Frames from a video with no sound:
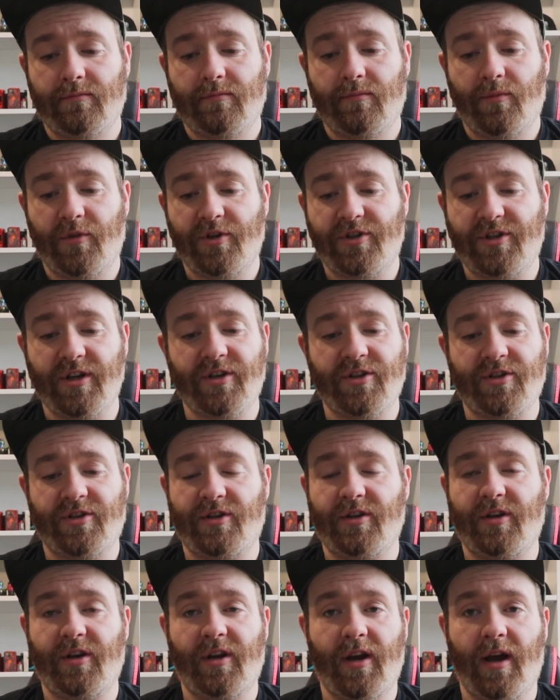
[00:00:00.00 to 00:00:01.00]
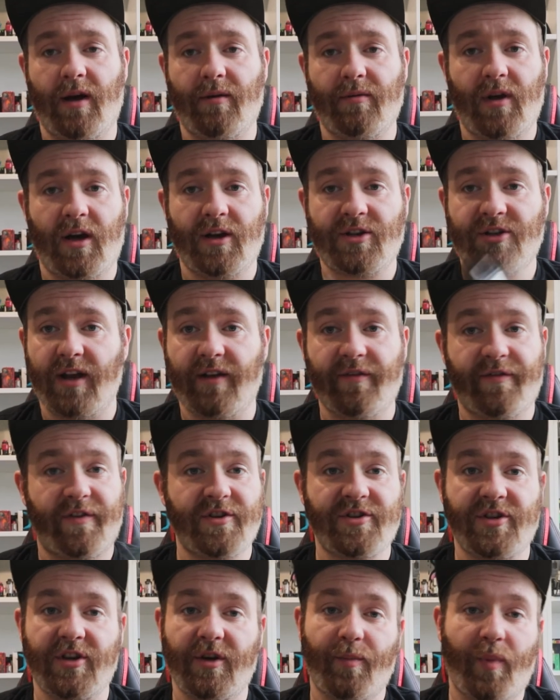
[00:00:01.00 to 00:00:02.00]
which is, you know, like I say, it
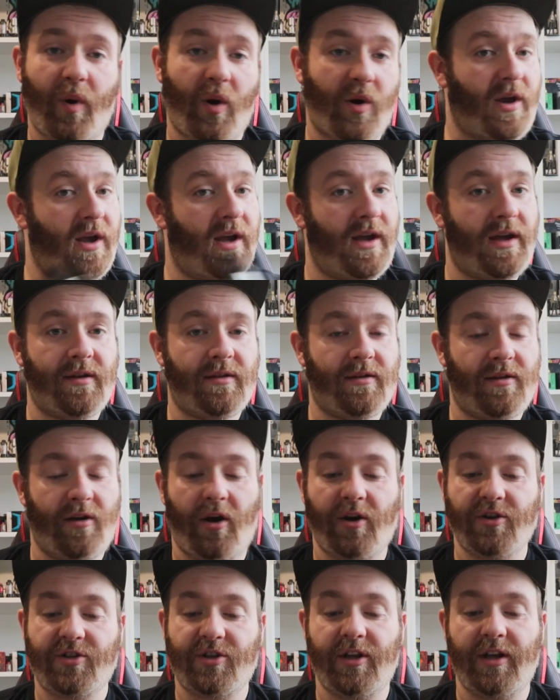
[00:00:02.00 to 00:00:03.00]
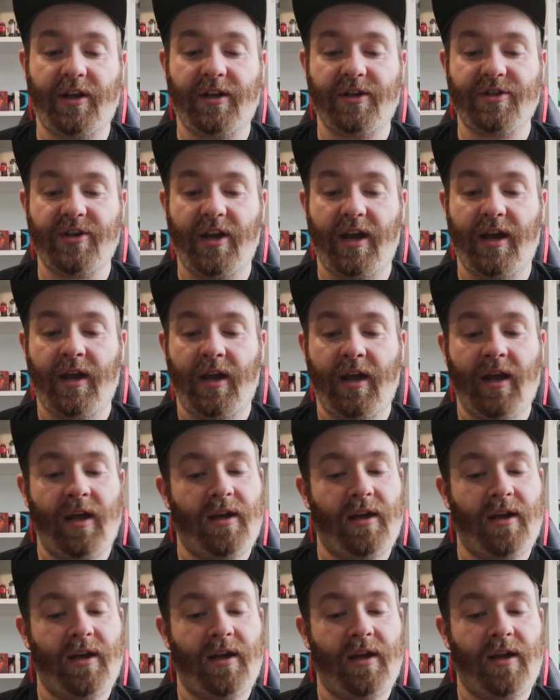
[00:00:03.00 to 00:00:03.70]
fits in your pocket nice and easy.